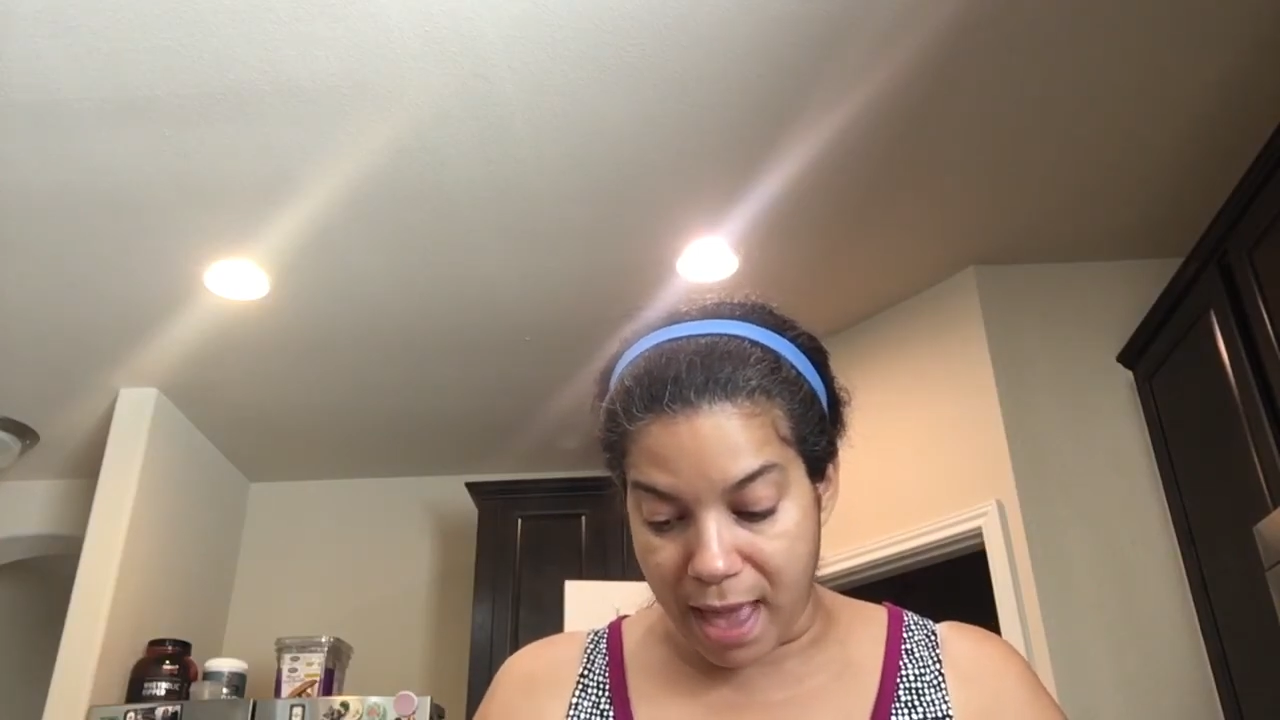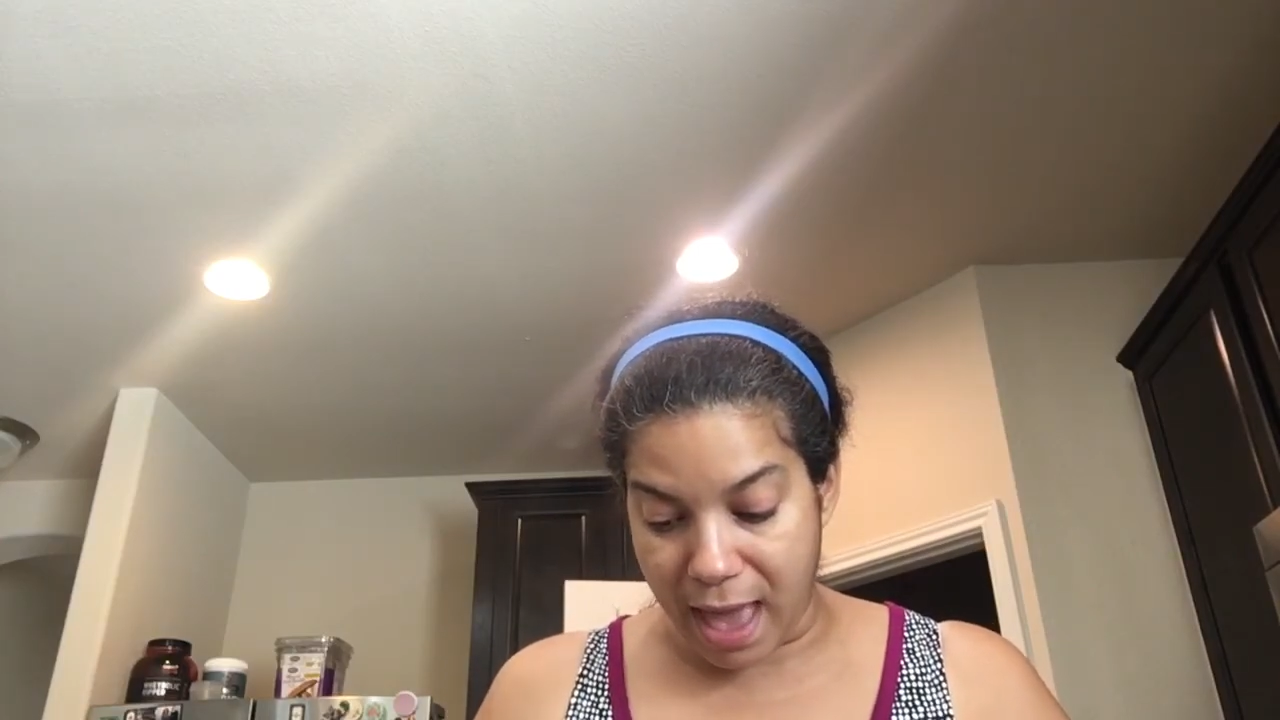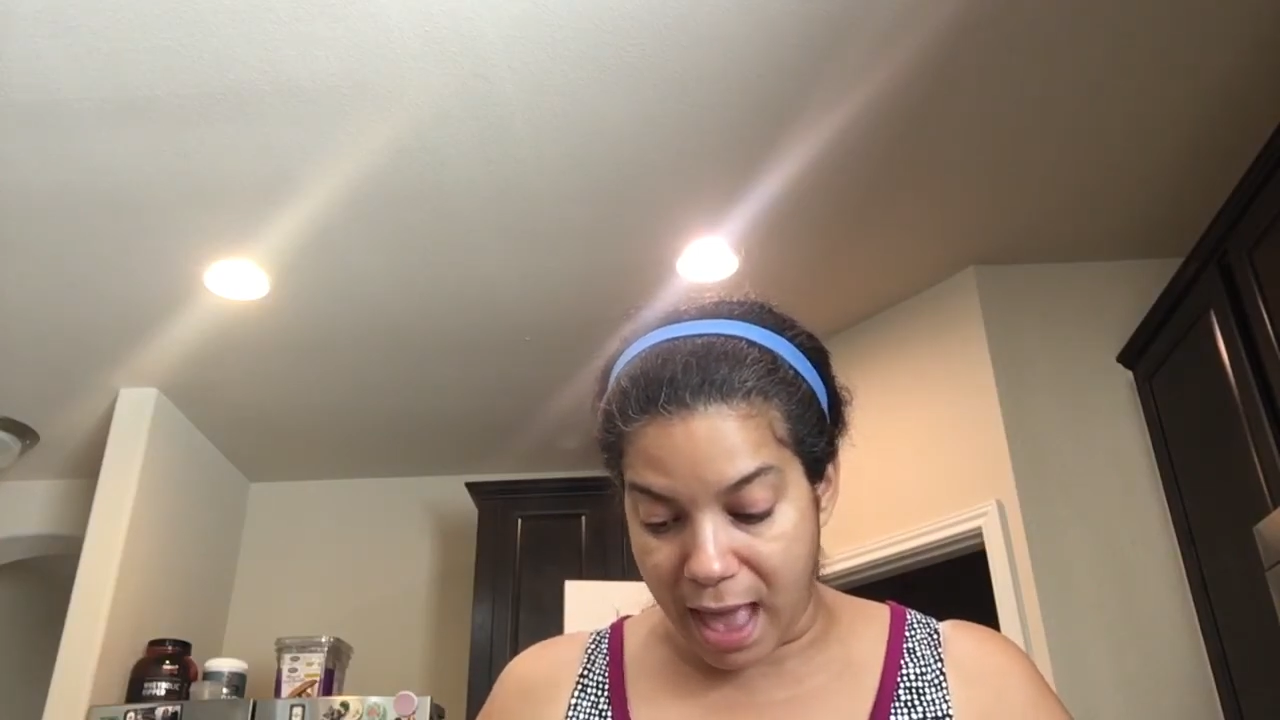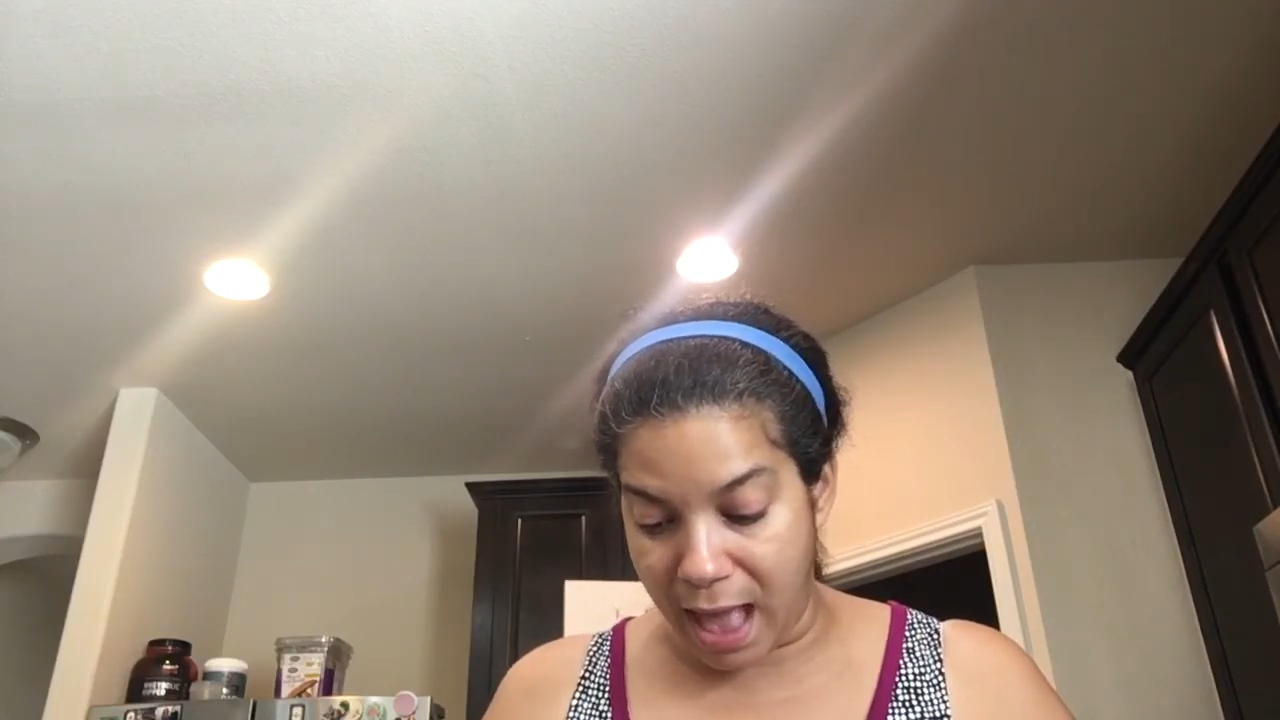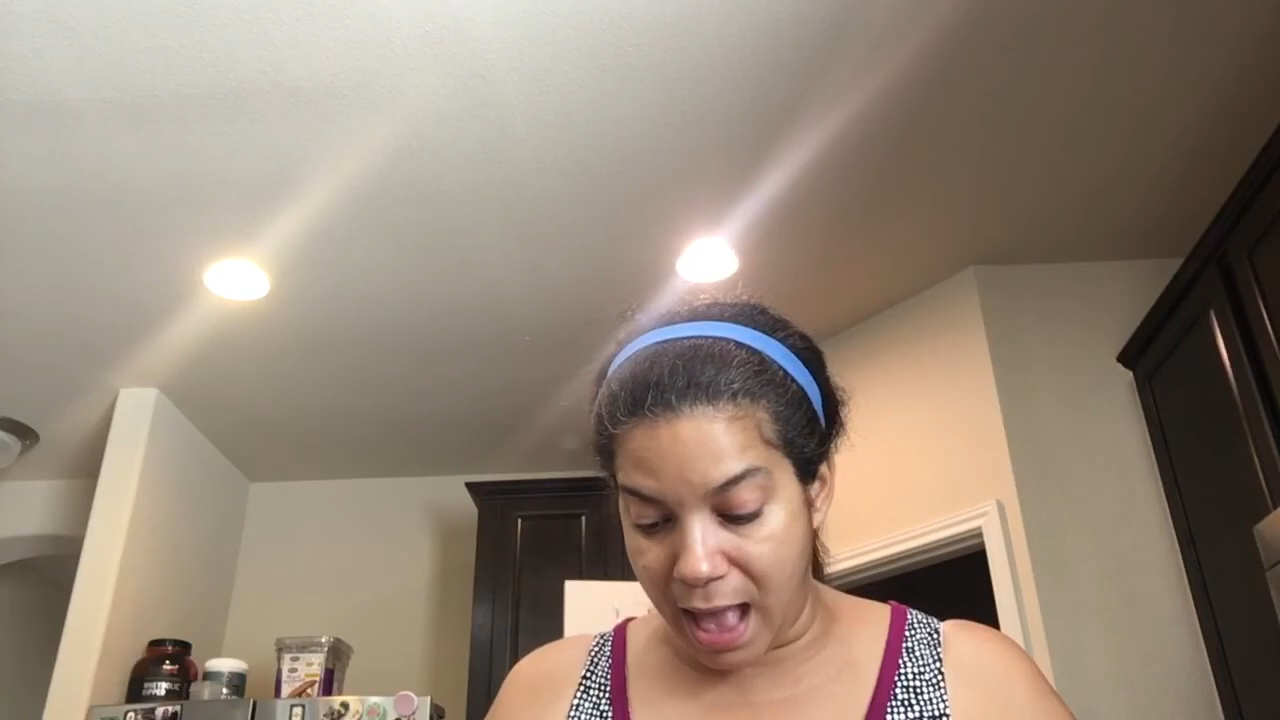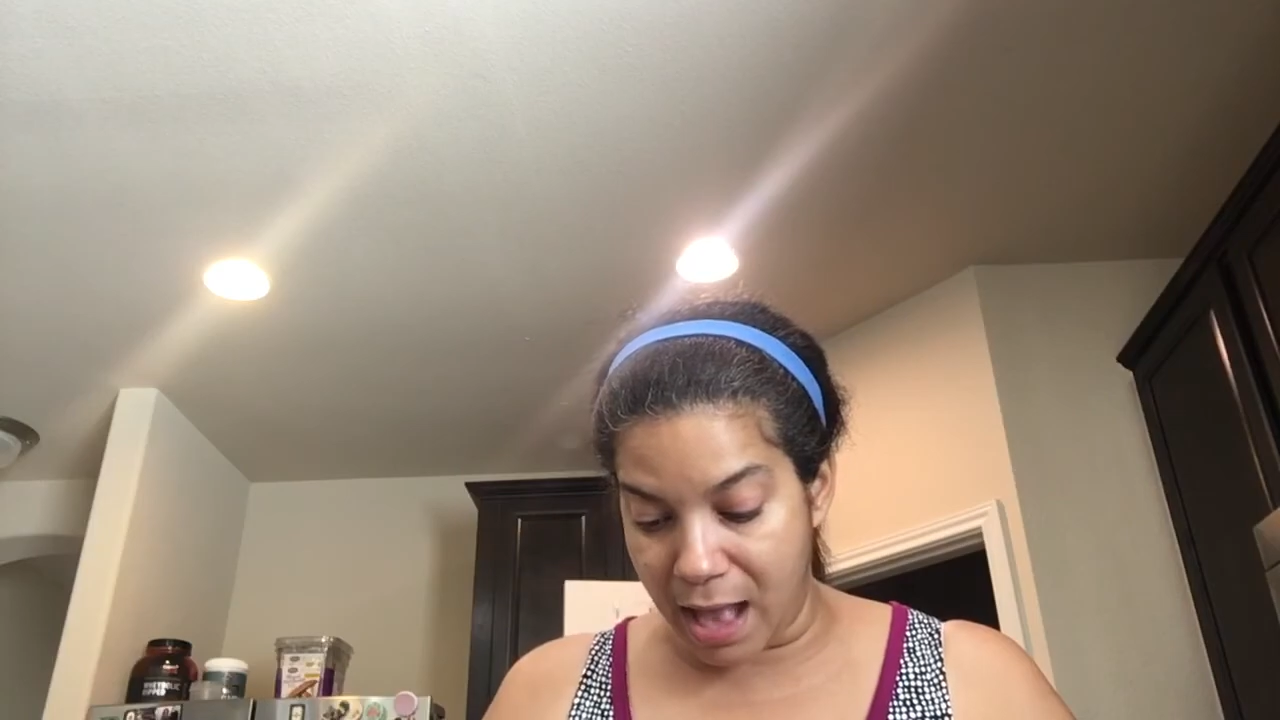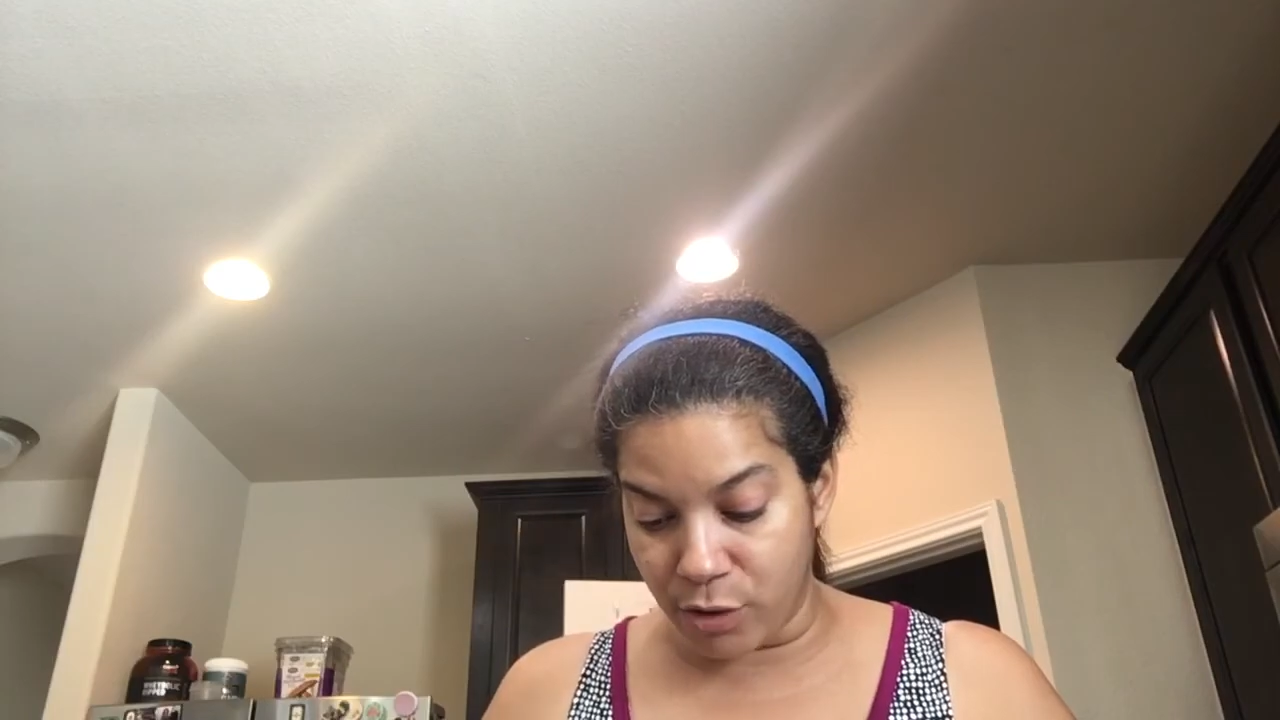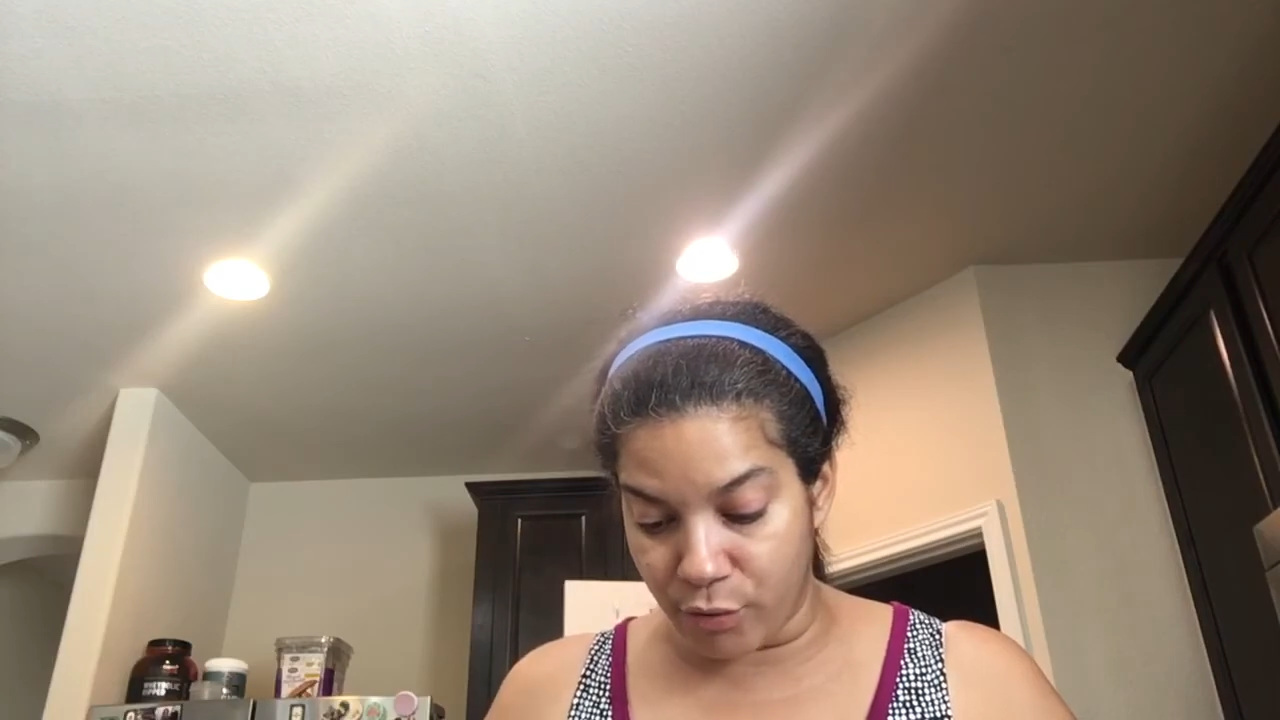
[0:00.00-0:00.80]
and your